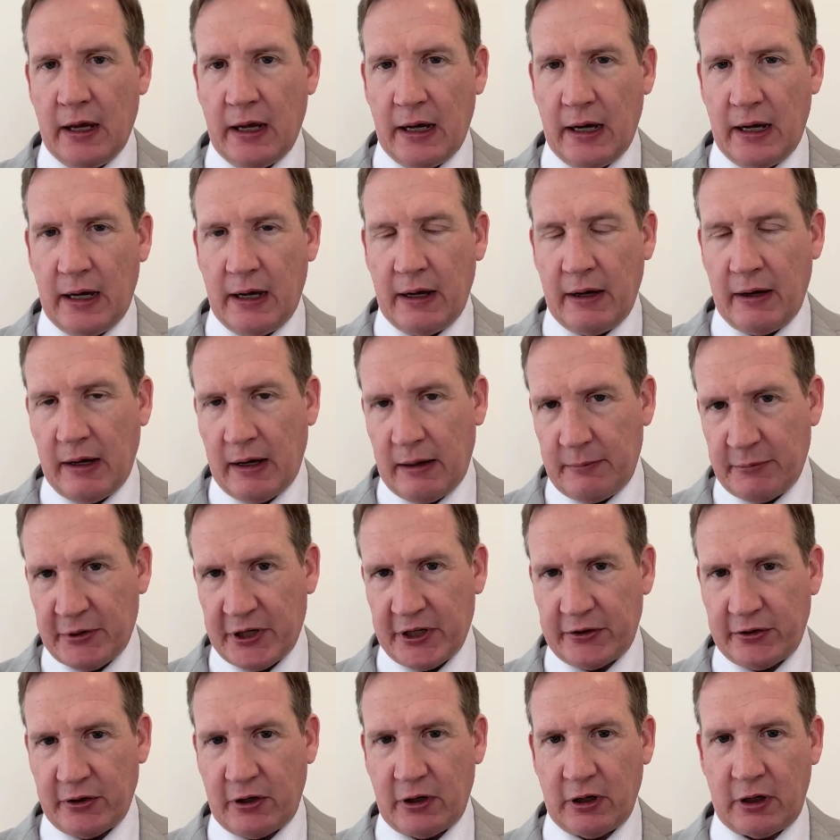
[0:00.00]
I'm
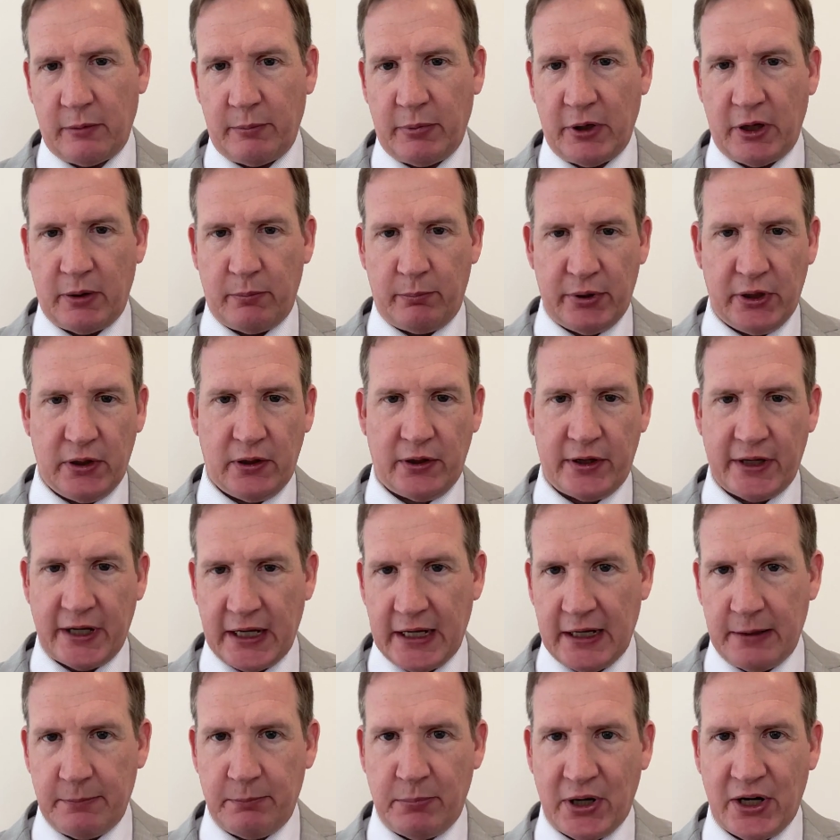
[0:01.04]
going to talk about
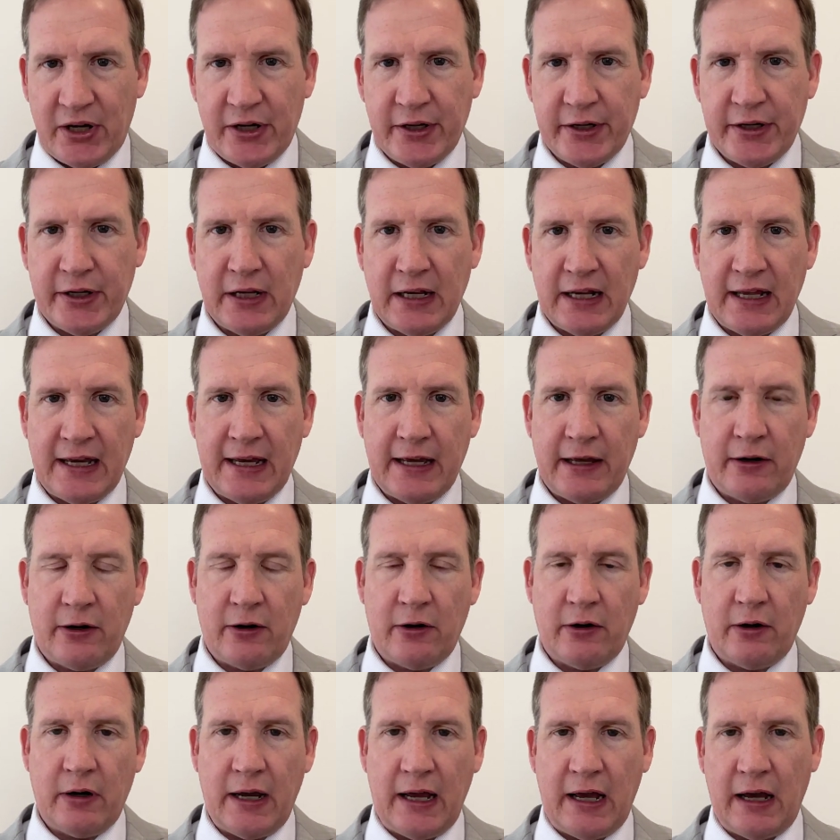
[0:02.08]
building a bond
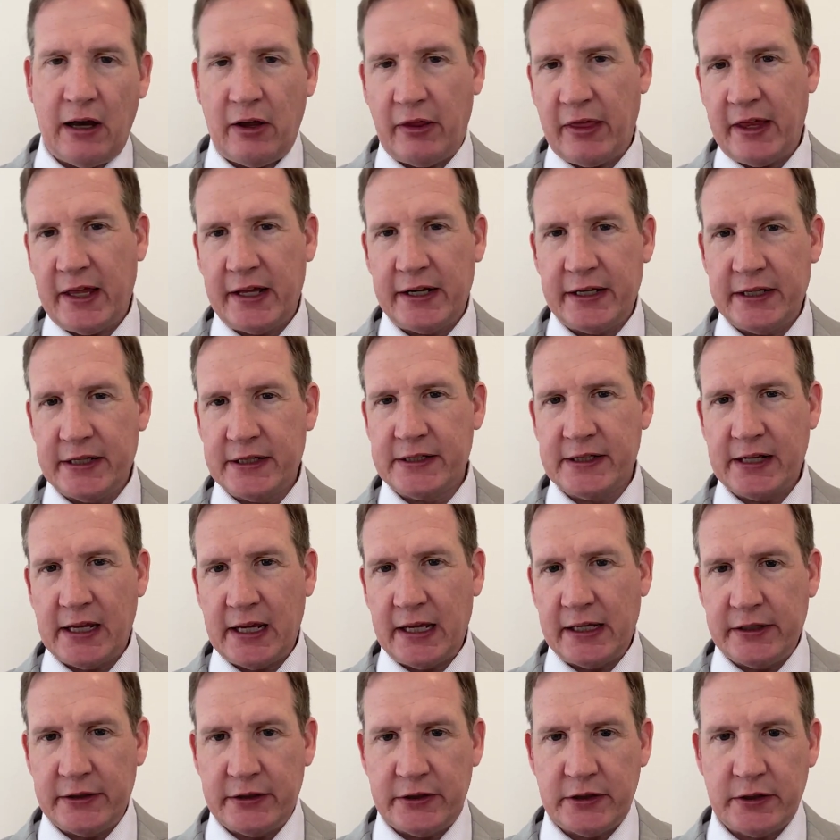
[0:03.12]
ladder, how that is
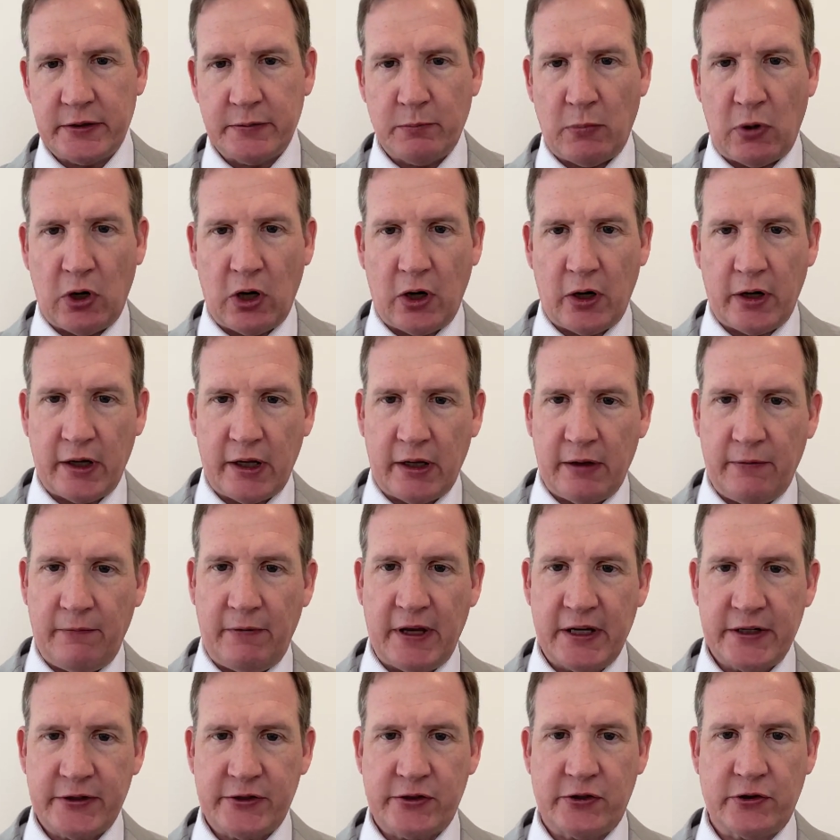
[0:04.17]
a smart
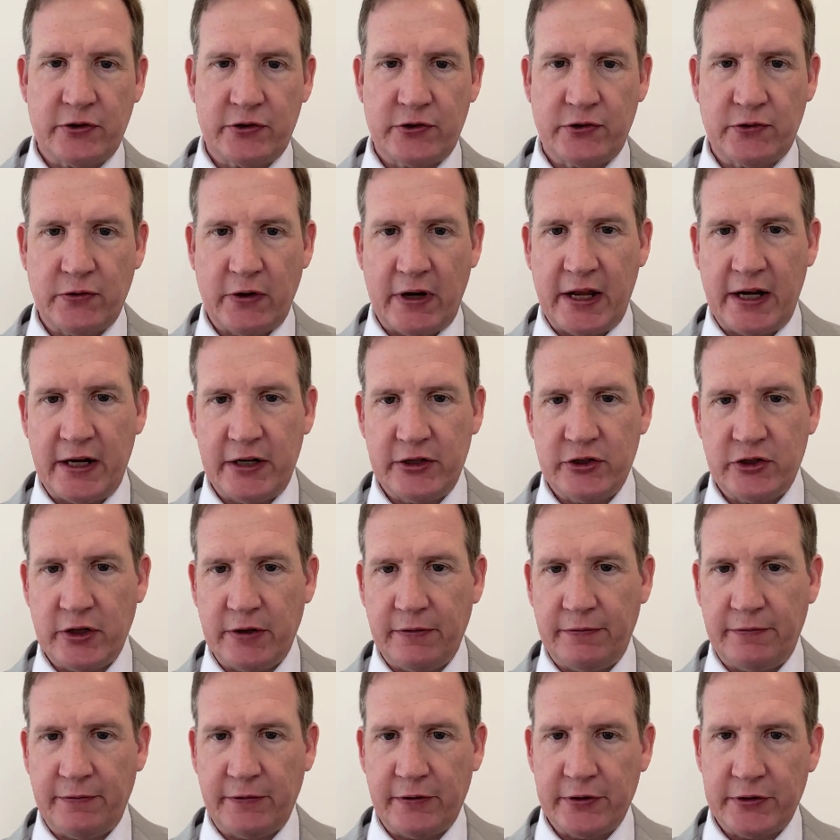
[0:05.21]
investor
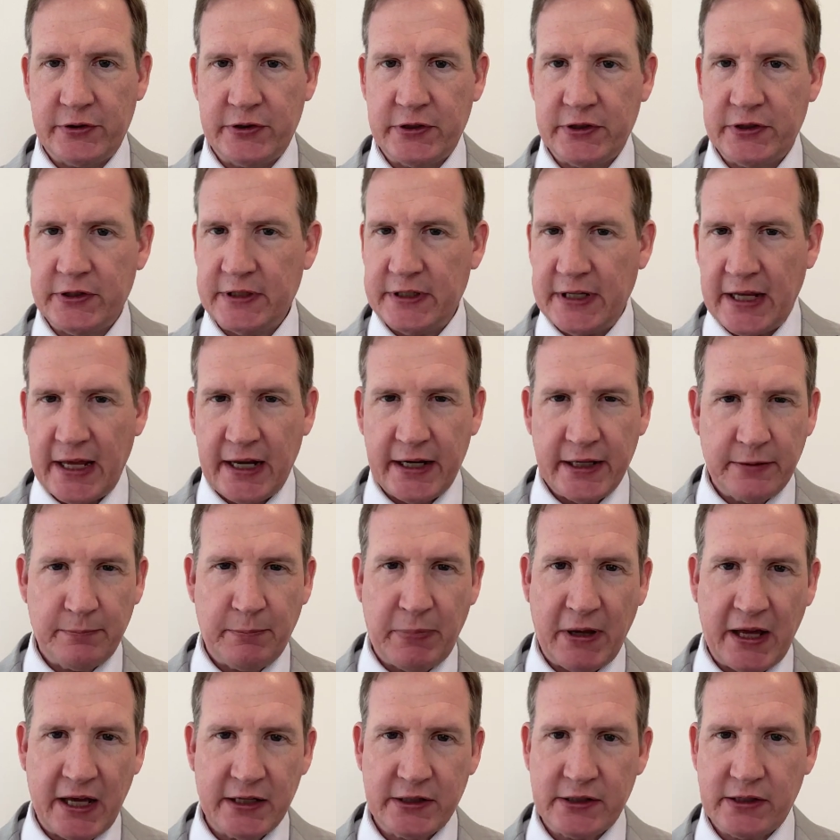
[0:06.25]
strategy for steady
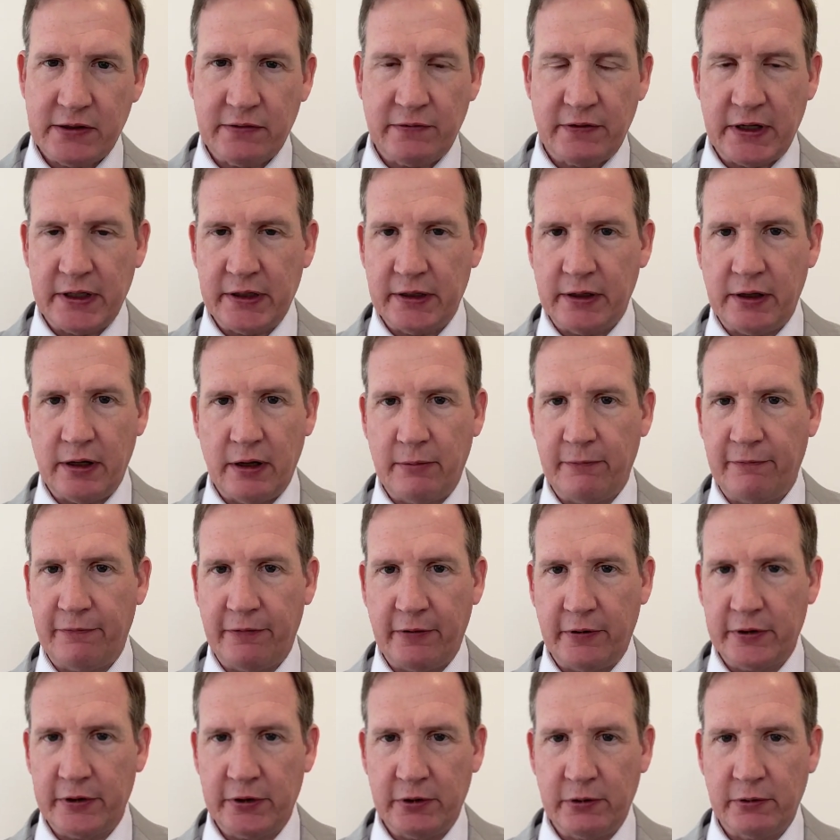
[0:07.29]
passive income
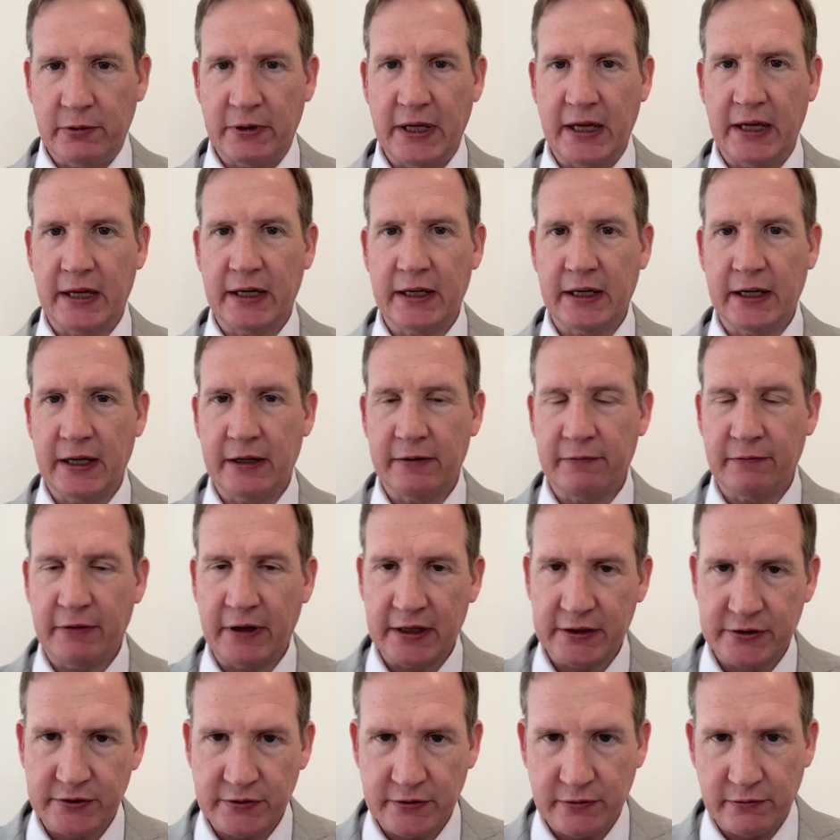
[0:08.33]
for UK
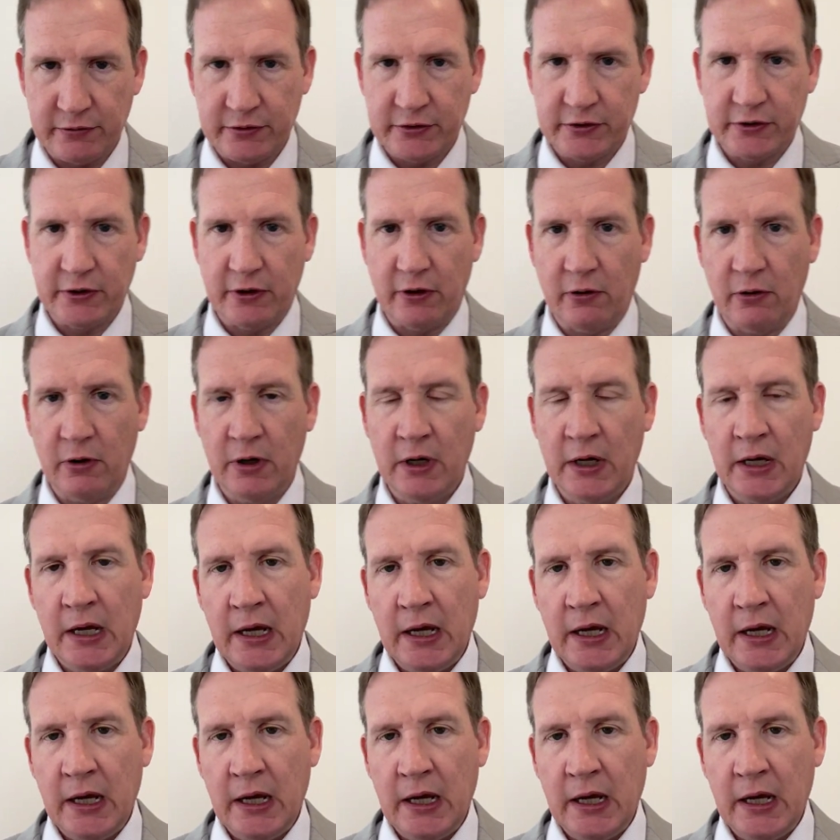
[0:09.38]
investors. So,